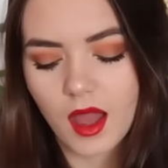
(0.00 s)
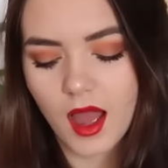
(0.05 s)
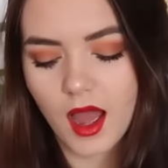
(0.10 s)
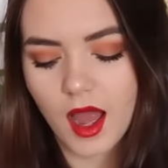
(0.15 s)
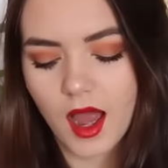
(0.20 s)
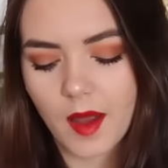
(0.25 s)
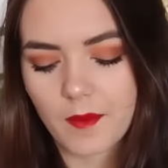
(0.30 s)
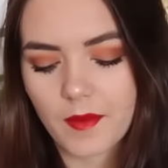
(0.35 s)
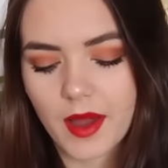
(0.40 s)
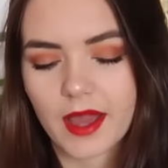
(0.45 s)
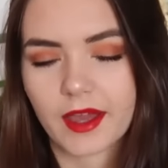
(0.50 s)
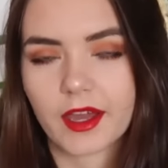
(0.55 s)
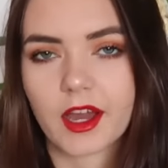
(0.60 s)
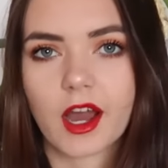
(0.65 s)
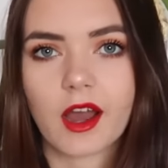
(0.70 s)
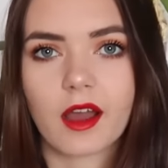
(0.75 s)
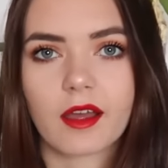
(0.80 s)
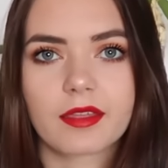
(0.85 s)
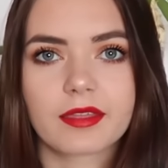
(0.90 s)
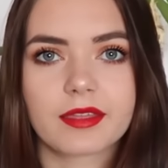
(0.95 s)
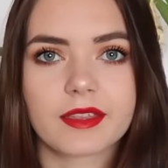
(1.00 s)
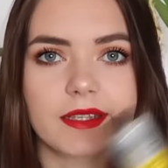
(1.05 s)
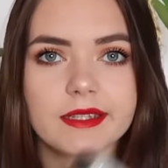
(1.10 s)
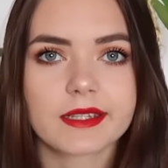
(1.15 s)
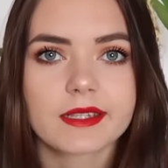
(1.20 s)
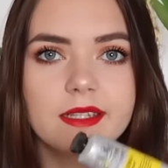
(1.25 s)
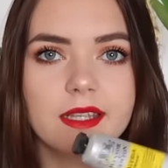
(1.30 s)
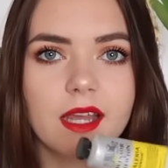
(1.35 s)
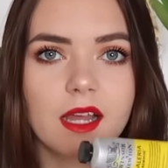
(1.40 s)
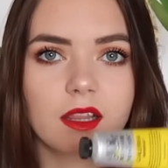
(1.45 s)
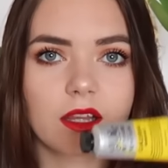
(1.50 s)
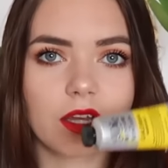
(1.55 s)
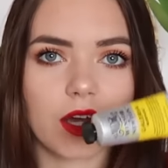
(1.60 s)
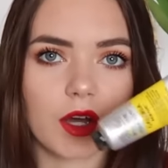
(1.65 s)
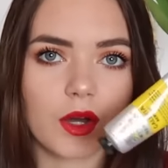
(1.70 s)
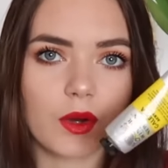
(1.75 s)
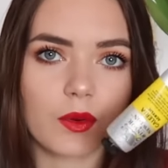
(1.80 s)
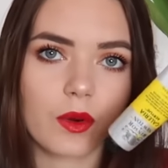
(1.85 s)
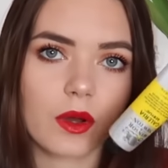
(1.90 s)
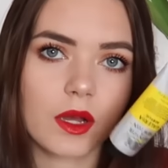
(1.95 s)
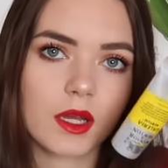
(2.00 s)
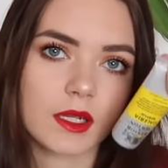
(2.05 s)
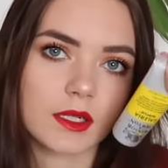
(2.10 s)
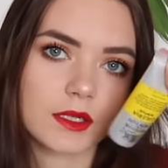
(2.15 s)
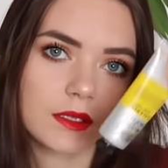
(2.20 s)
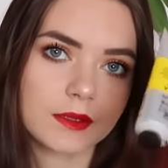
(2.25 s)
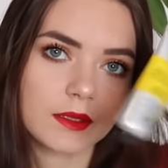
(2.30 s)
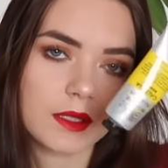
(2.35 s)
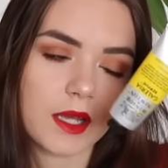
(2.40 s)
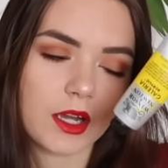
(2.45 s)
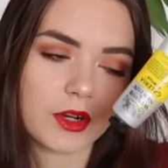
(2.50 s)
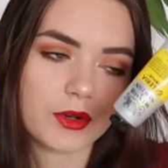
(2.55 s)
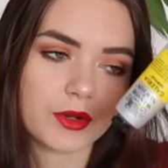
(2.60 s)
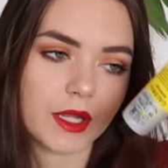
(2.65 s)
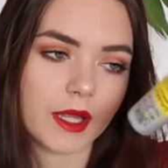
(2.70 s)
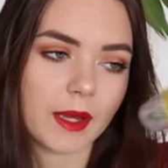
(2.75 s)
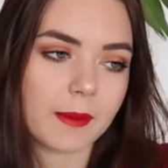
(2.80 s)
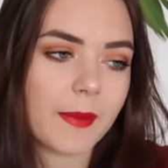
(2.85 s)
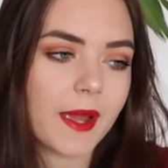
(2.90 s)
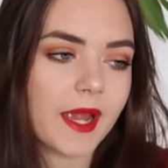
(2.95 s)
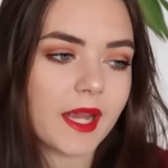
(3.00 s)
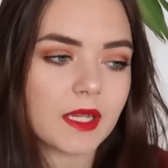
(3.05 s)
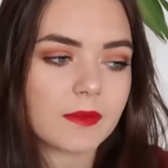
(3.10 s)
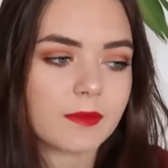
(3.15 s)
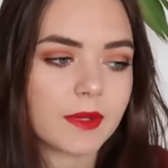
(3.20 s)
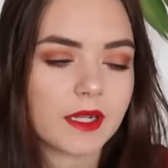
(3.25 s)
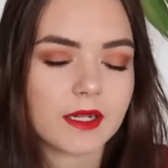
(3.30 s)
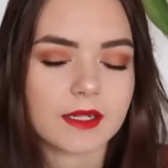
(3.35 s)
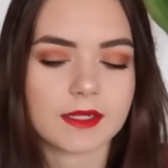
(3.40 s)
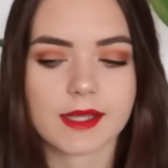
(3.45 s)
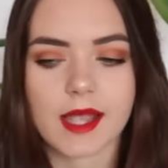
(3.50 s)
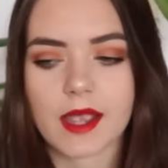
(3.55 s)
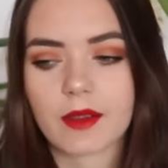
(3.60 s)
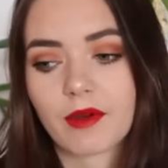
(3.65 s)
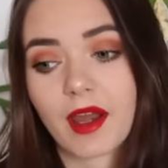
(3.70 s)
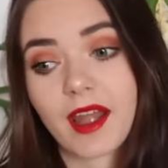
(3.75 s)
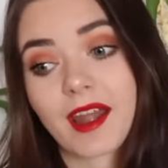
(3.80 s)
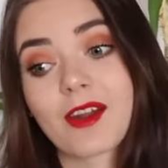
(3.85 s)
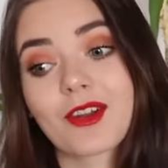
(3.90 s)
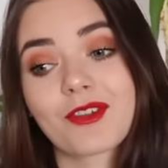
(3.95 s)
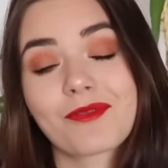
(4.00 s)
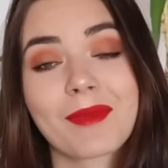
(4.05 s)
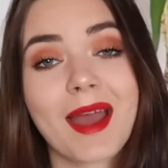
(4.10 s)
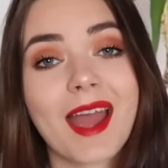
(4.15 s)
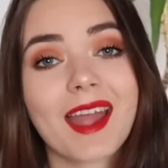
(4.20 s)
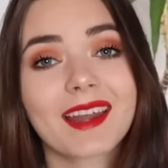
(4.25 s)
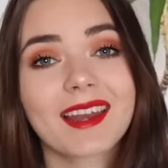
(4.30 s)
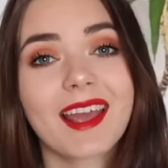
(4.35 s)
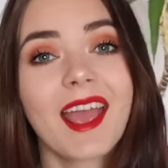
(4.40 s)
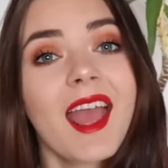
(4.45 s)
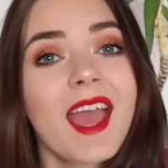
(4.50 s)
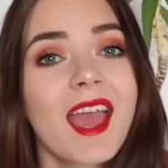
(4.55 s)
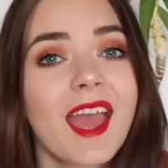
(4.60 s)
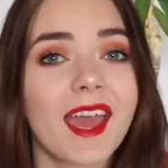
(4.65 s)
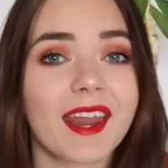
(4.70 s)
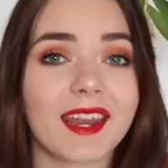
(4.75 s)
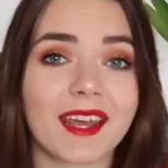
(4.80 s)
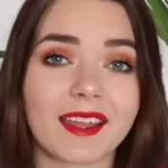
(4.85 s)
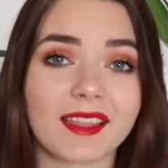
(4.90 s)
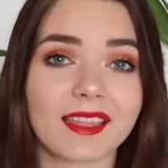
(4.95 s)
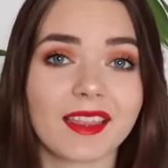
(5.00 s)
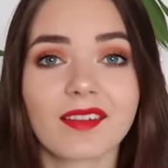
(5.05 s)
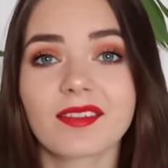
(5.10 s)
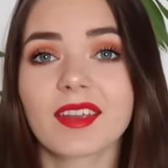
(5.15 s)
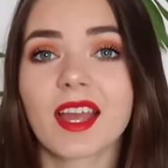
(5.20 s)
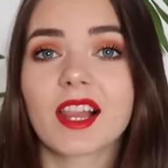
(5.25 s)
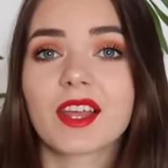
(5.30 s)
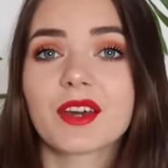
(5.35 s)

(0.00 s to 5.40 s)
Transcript: I got this yellow acrylic paint because I ran out of mine and I love